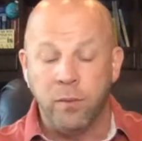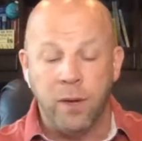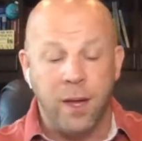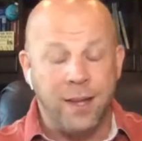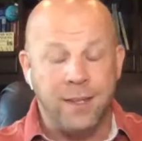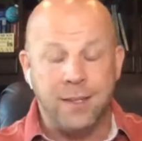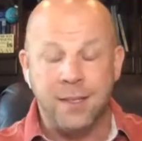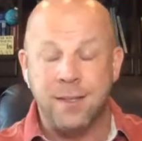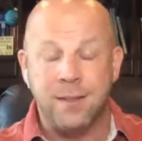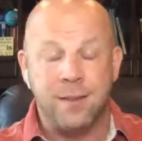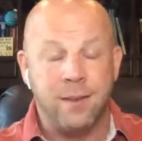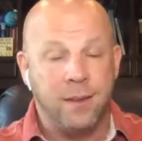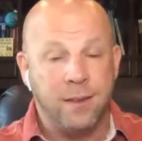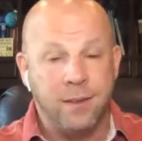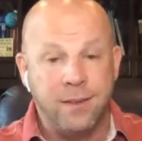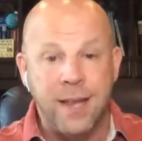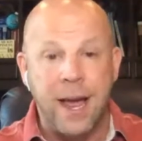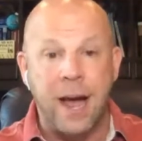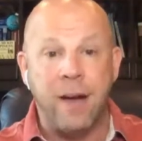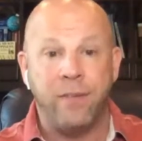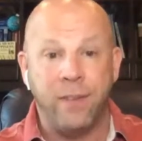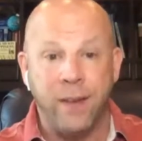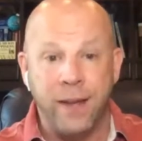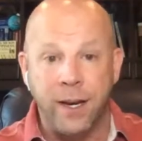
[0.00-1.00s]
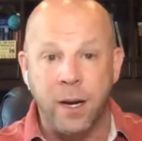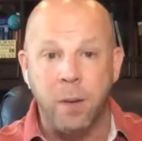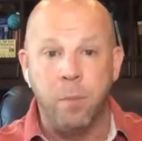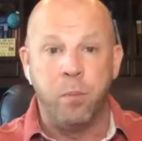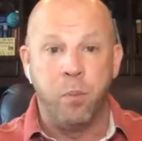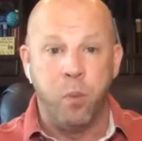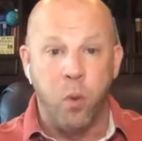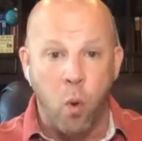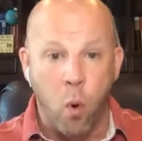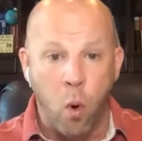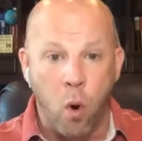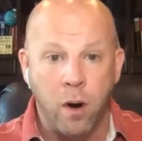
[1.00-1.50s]
it's definitely an
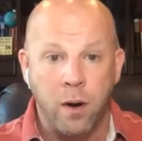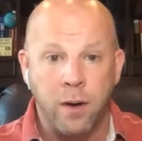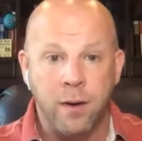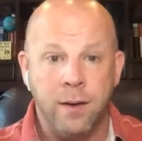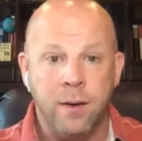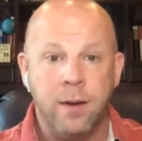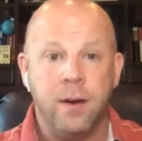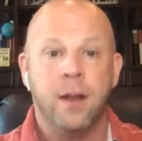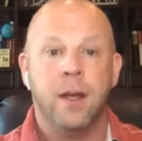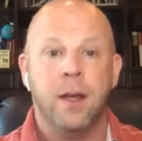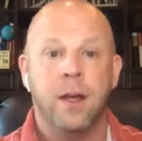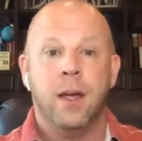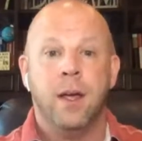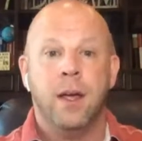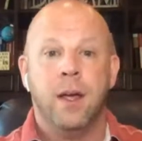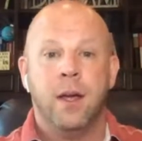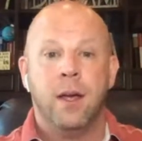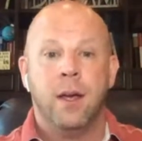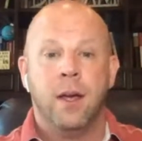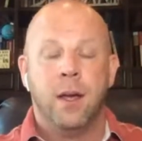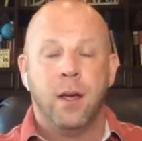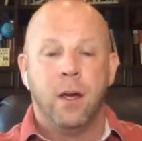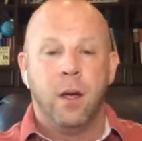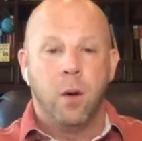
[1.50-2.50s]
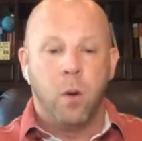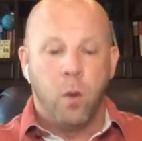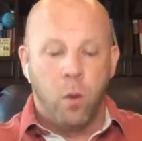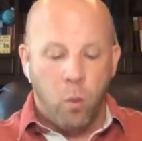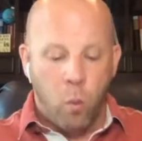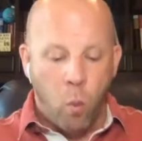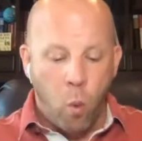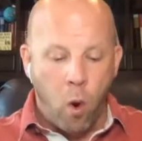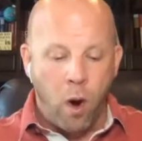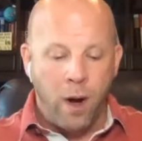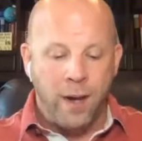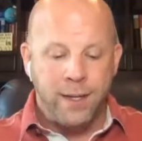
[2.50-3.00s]
important
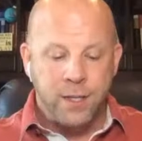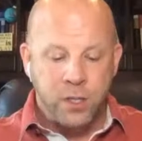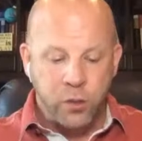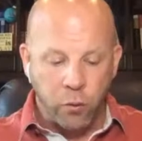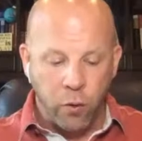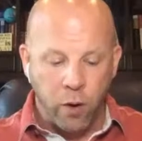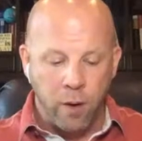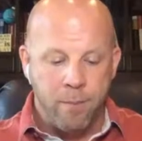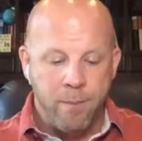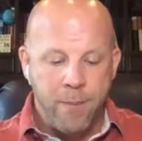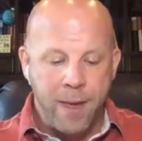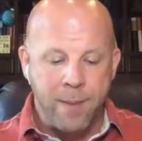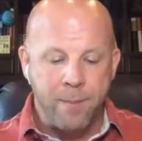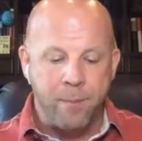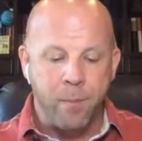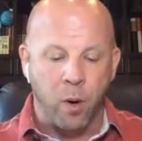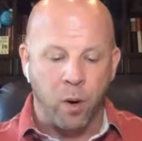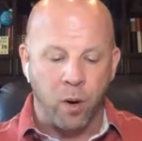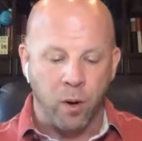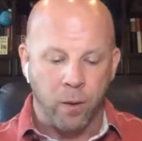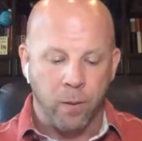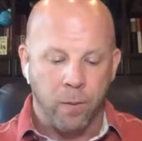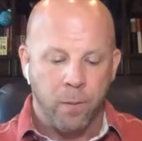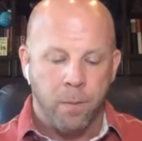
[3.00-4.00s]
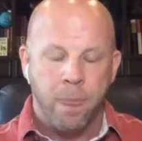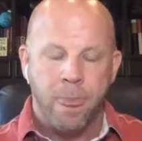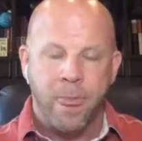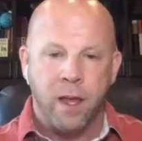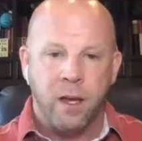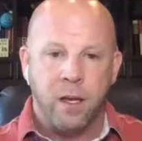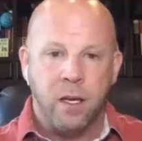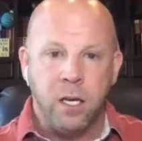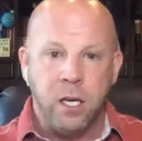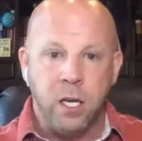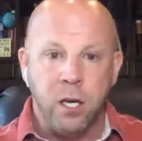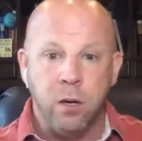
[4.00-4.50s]
one to remember.
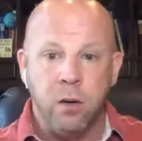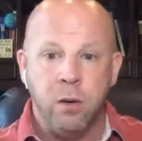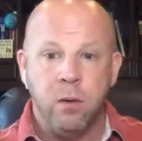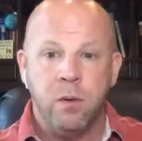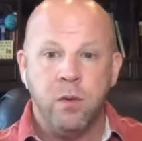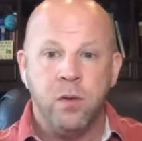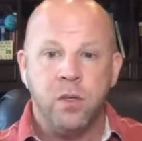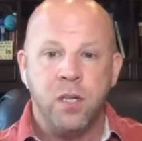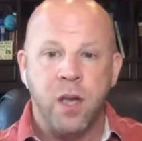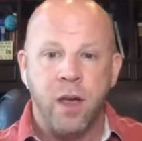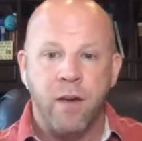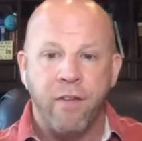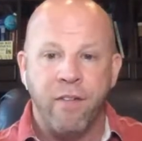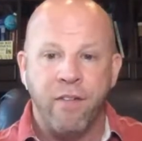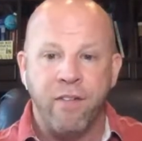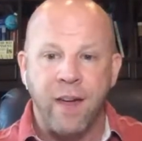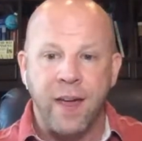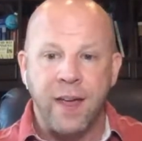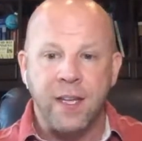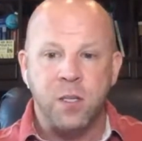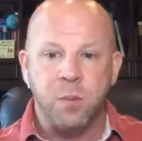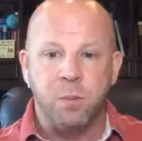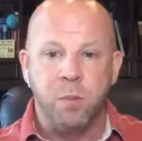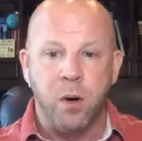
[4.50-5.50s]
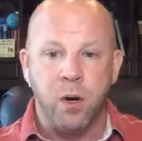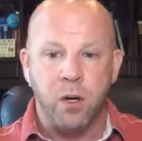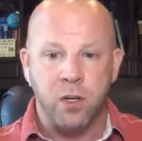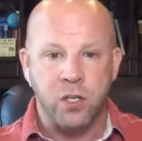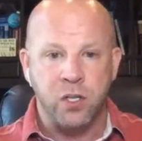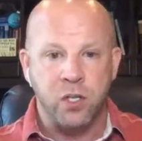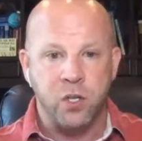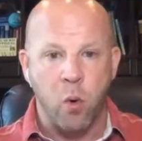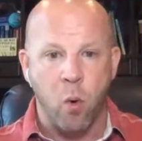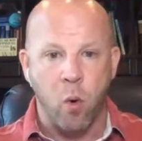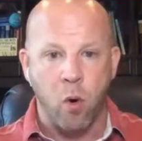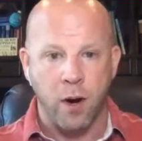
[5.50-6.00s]
Use Facebook
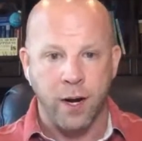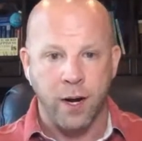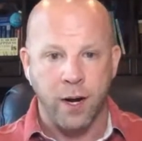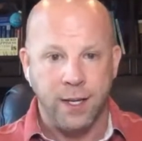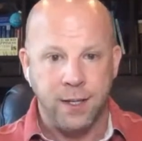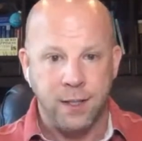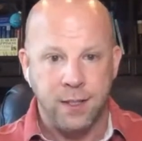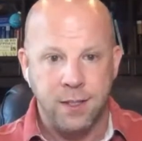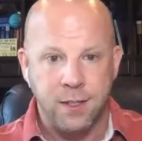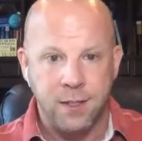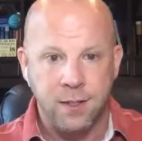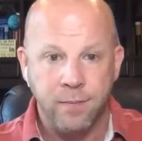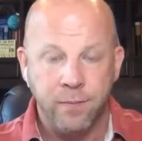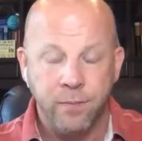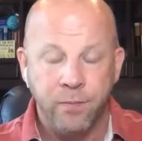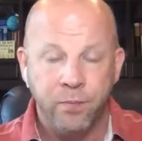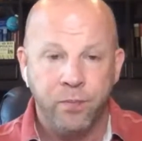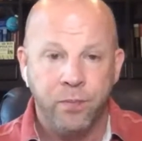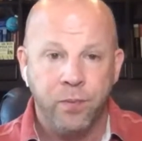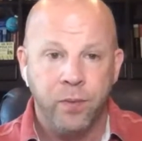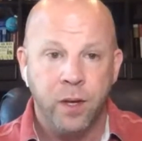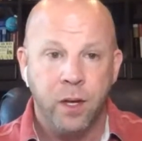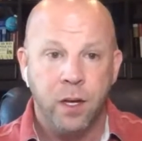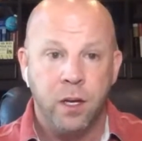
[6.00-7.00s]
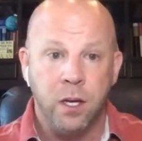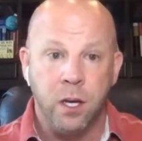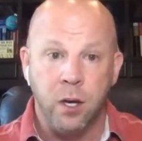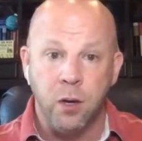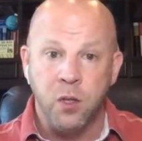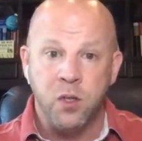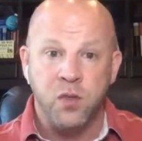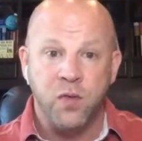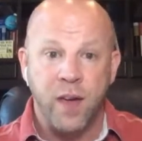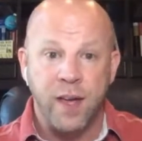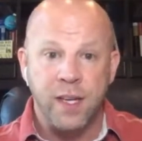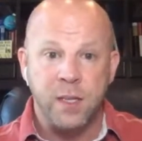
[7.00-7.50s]
stories.
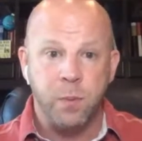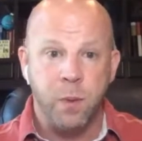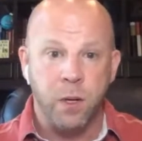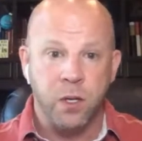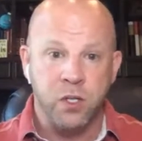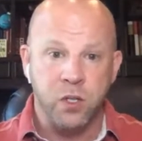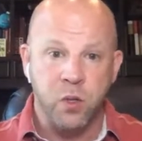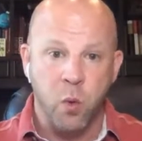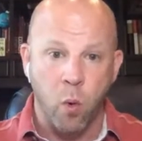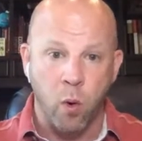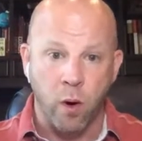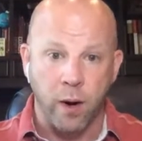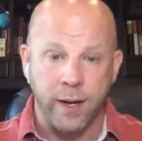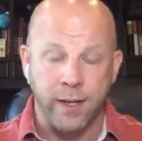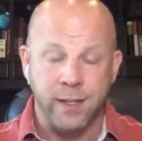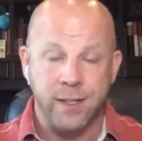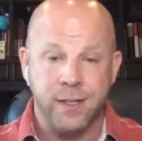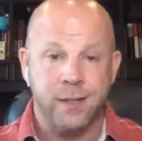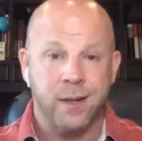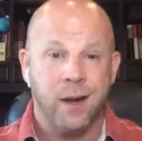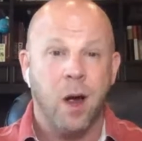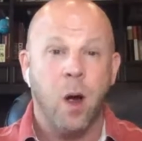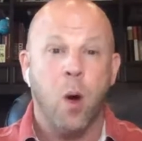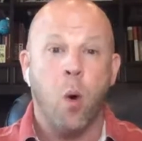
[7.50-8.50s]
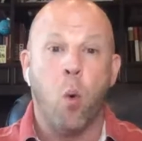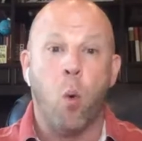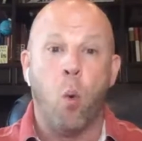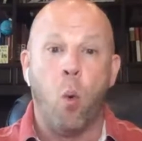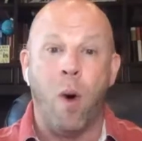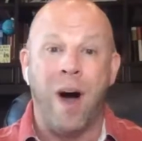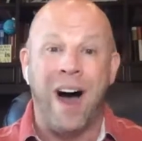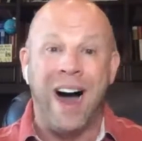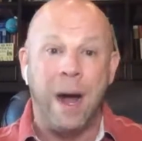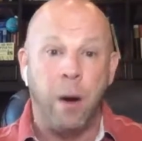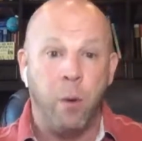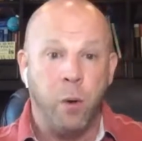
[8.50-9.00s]
Use Facebook stories.
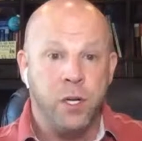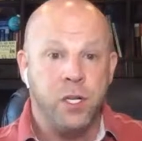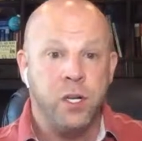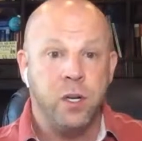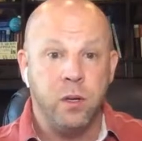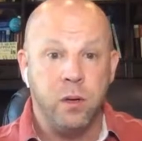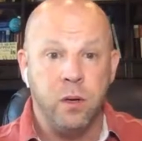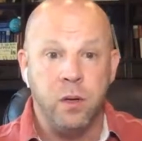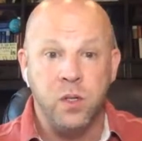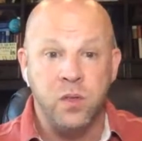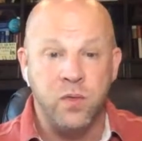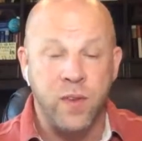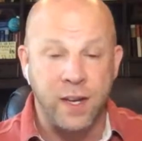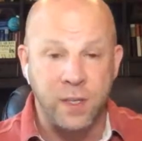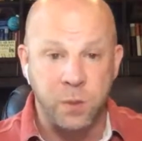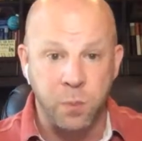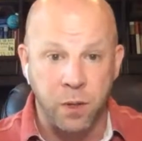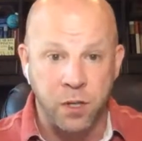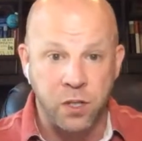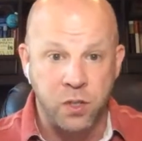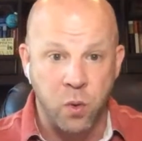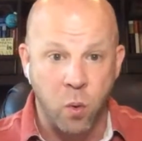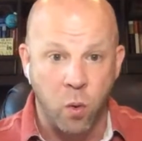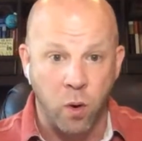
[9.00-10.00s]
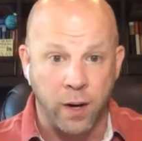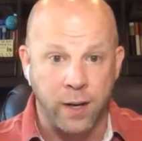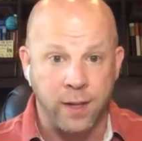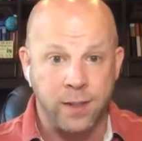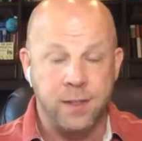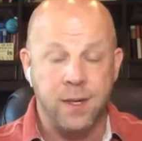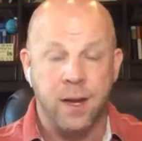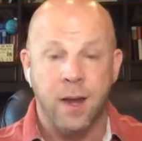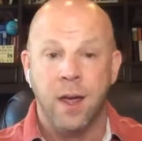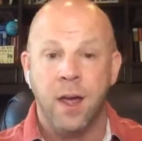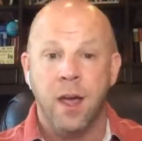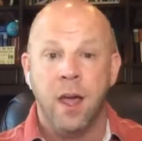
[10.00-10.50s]
Why would you use Facebook stories?